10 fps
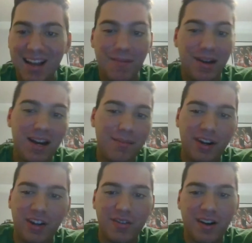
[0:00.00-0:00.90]
Gonna
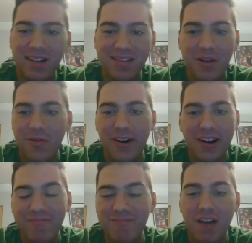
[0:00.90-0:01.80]
bring you on. Don't
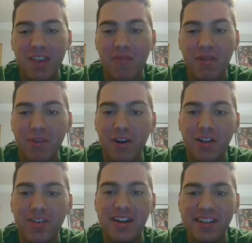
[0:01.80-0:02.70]
worry. I'll definitely bring you on
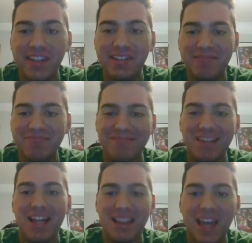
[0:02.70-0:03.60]
during the season.
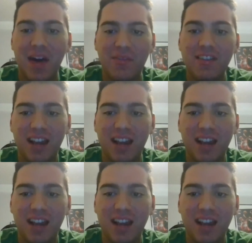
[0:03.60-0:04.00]
Definitely is gonna